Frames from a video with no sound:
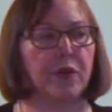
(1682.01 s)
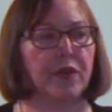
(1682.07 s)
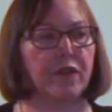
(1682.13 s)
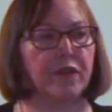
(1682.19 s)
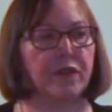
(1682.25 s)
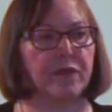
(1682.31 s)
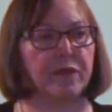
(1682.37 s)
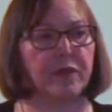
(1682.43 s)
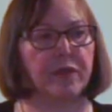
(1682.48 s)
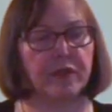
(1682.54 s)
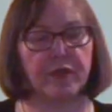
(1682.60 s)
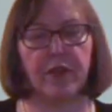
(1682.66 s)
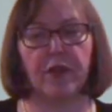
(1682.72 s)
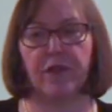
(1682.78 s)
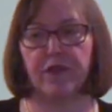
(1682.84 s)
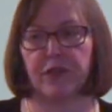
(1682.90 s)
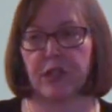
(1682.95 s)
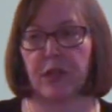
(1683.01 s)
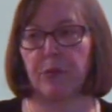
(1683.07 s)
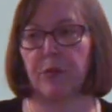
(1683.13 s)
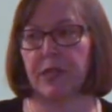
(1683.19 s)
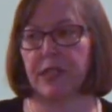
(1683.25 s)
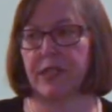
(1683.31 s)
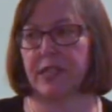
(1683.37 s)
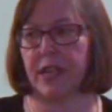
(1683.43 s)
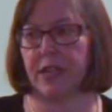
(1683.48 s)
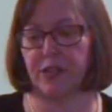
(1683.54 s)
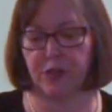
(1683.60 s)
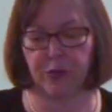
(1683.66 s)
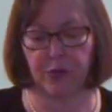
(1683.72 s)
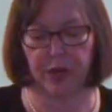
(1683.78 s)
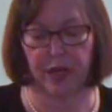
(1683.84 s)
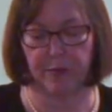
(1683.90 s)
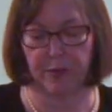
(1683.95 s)
if, if someone sends
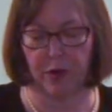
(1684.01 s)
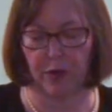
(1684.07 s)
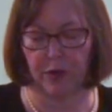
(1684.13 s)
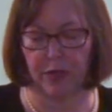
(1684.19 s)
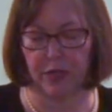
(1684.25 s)
you an email